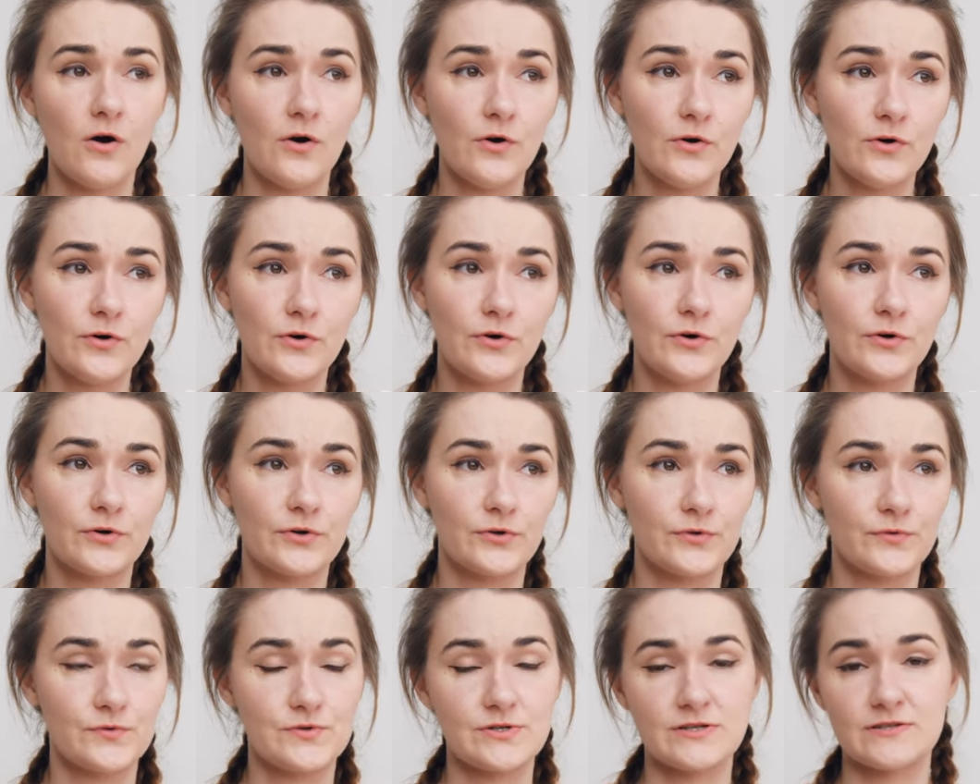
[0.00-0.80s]

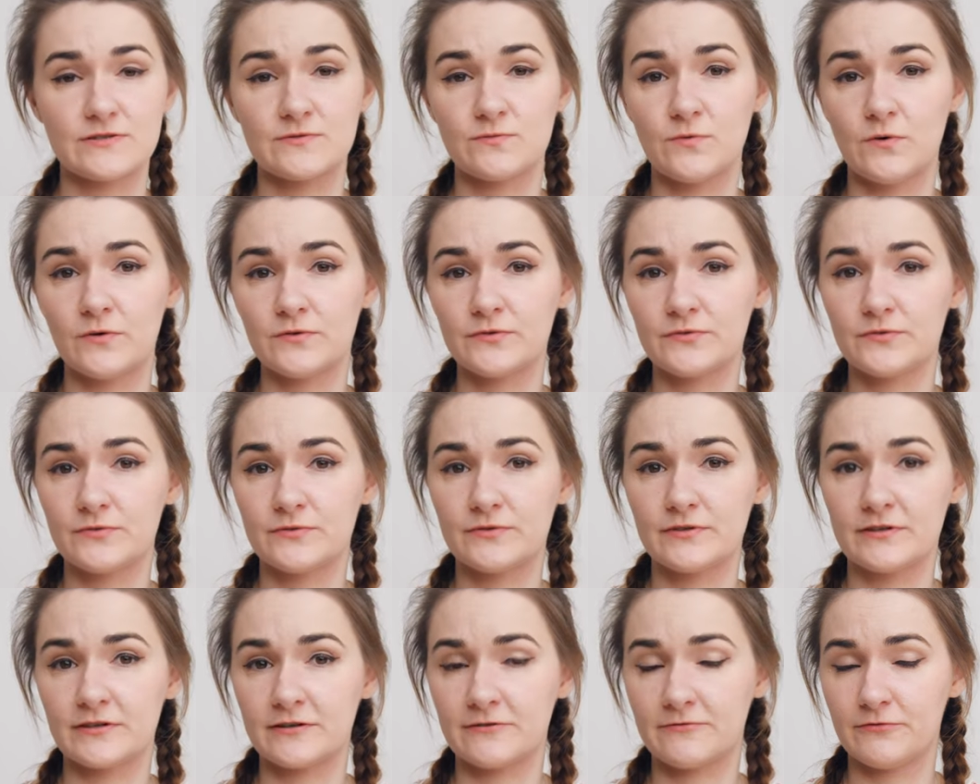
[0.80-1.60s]
or you just want to
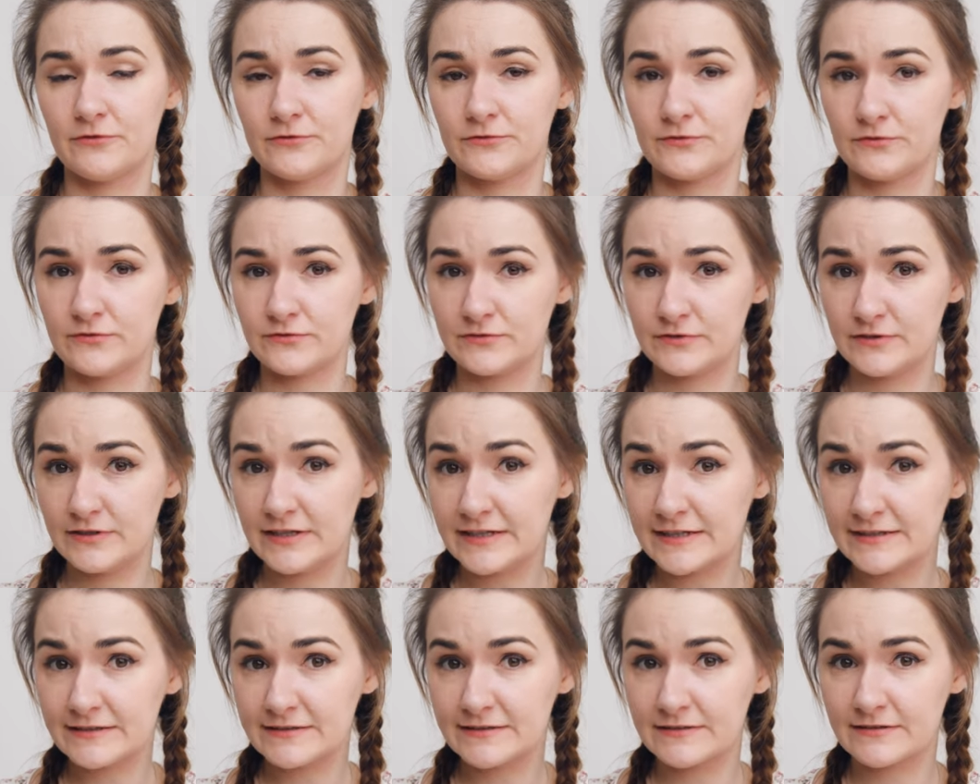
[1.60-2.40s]
take photos
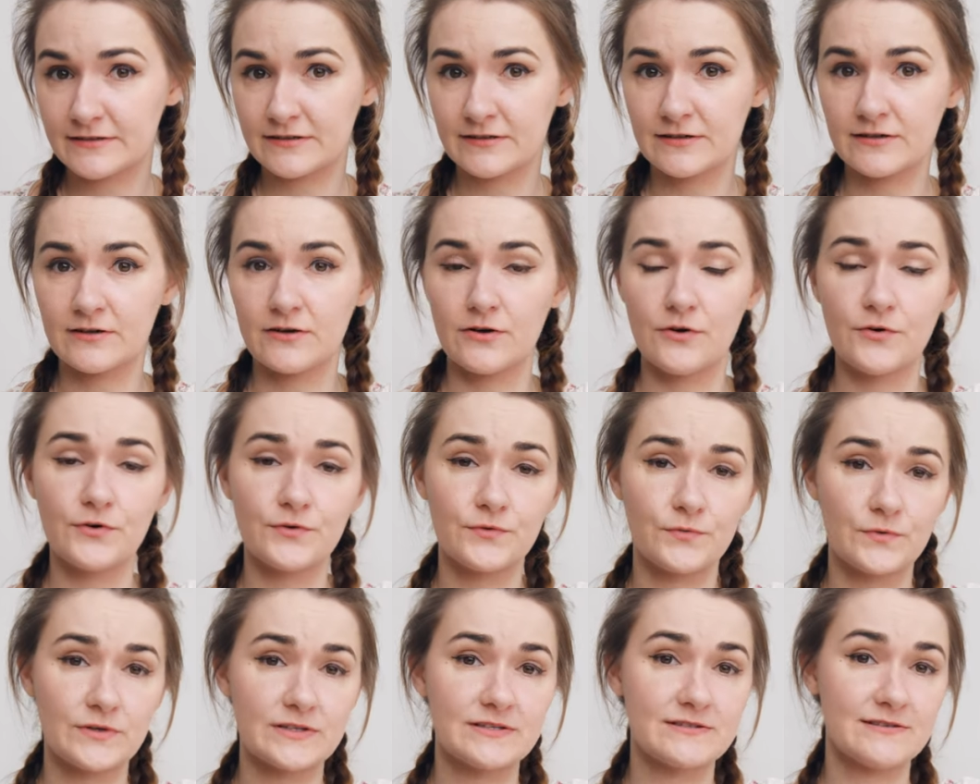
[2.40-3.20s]
later
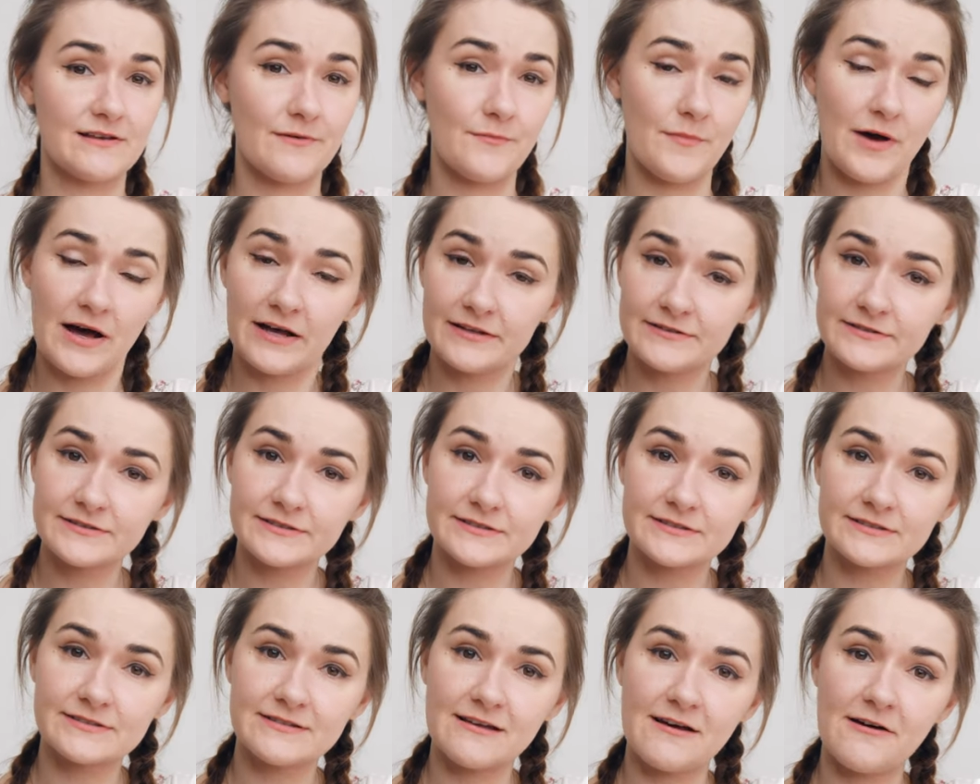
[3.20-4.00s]
or with some
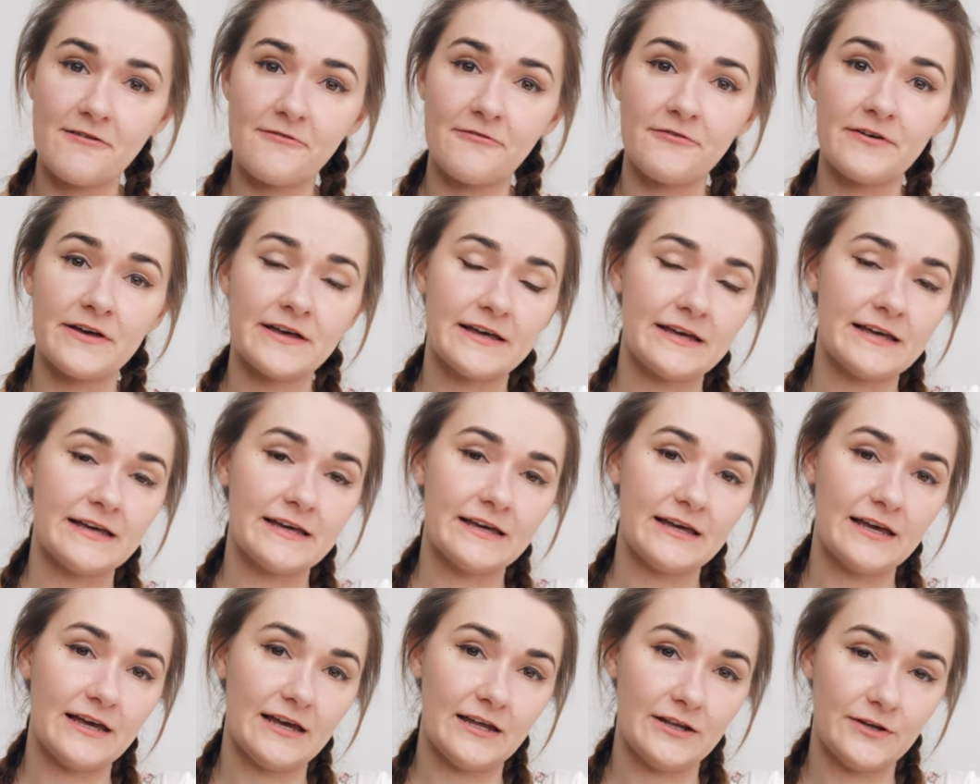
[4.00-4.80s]
other stuff,
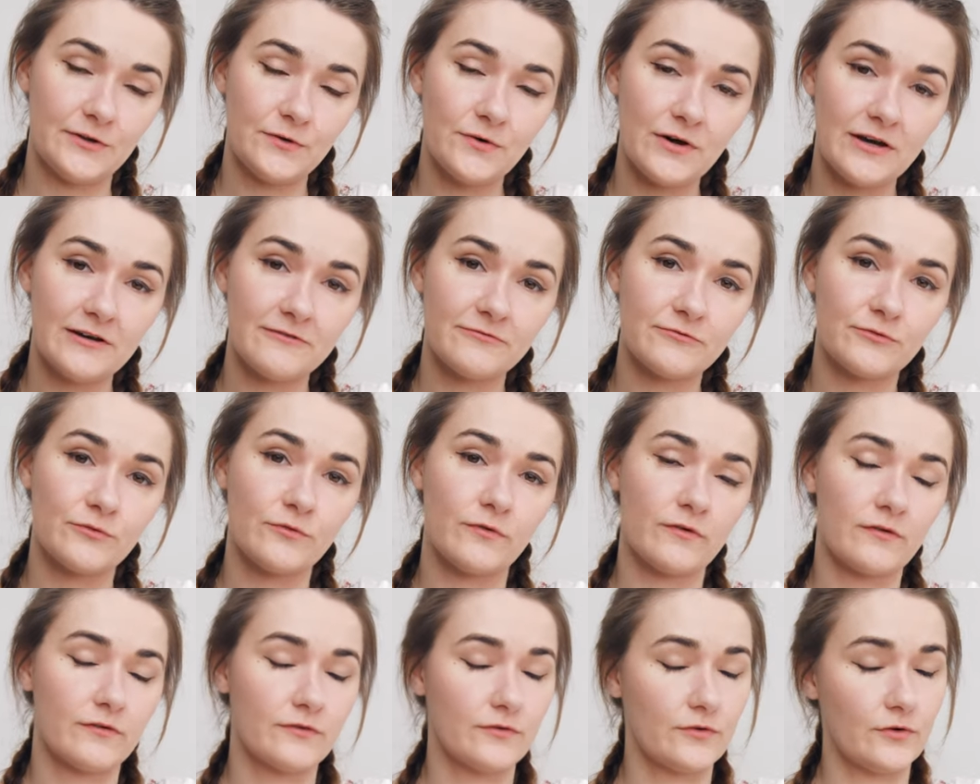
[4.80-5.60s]
and you have
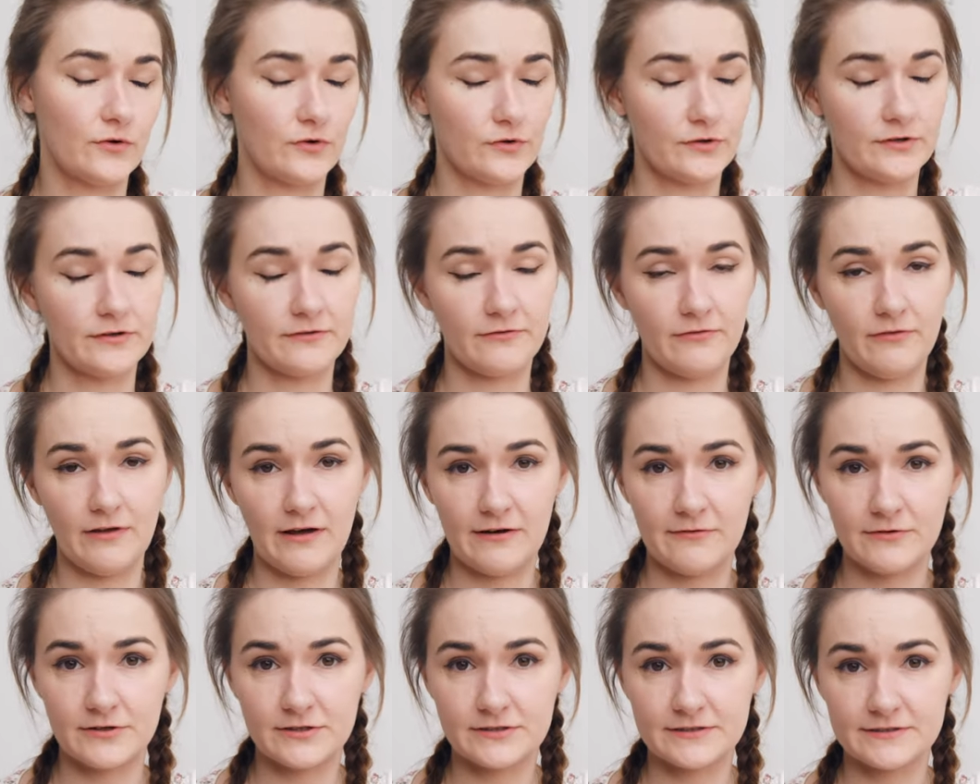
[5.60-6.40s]
to store the
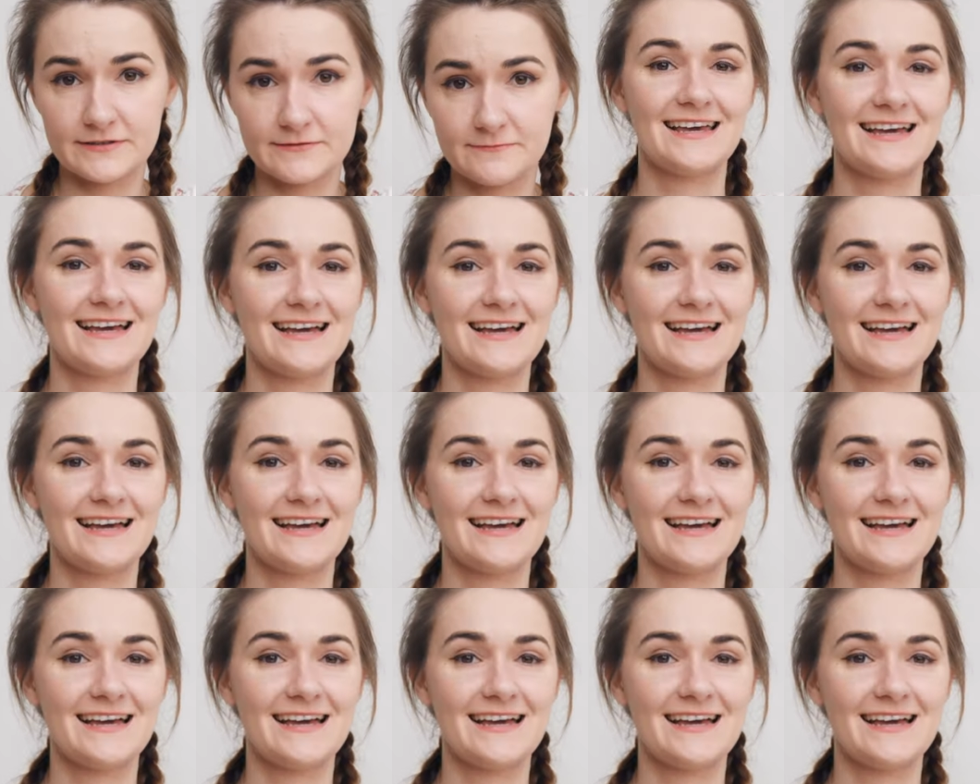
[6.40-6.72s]
flowers.